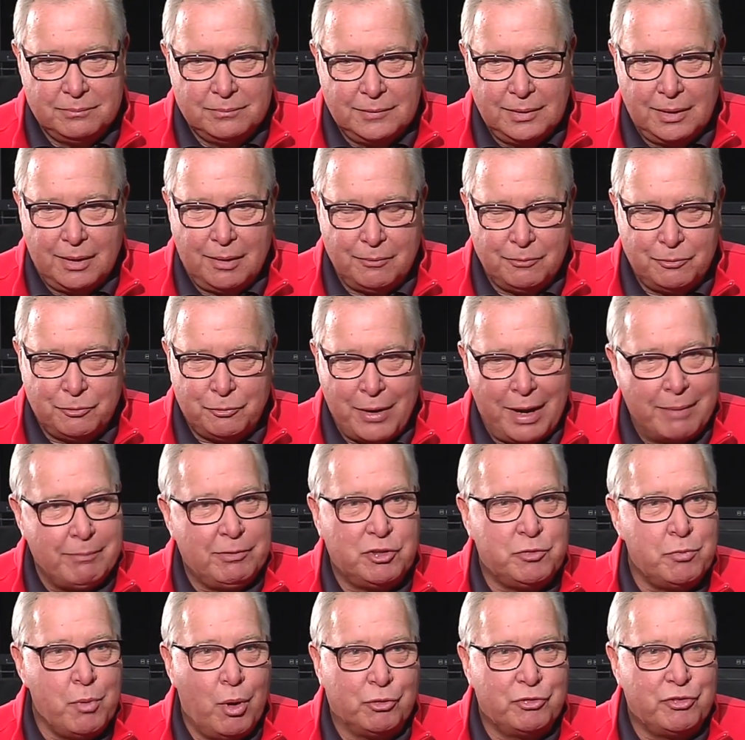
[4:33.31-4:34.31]
Ron?
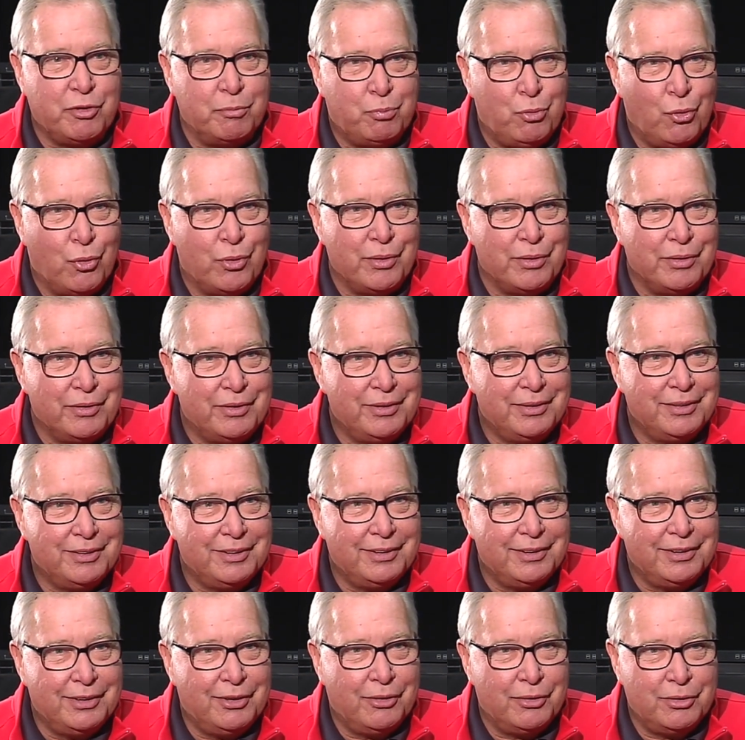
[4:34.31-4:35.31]
Family's most important.
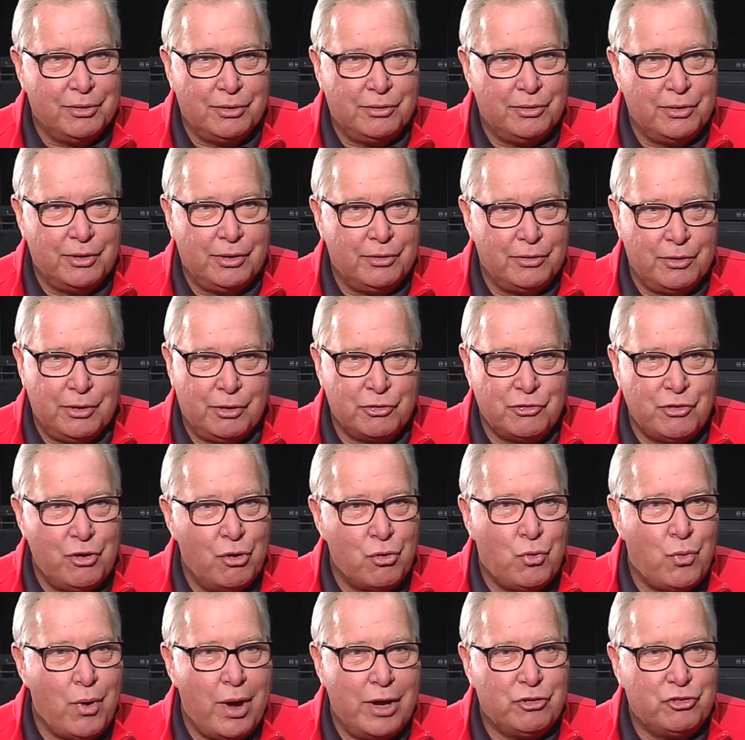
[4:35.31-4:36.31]
You know, there's
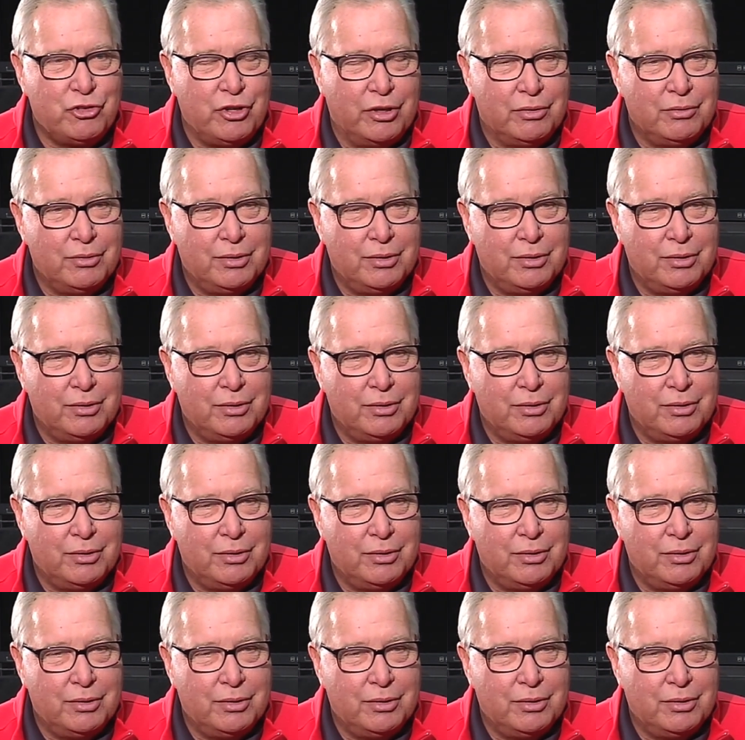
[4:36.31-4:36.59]
no question.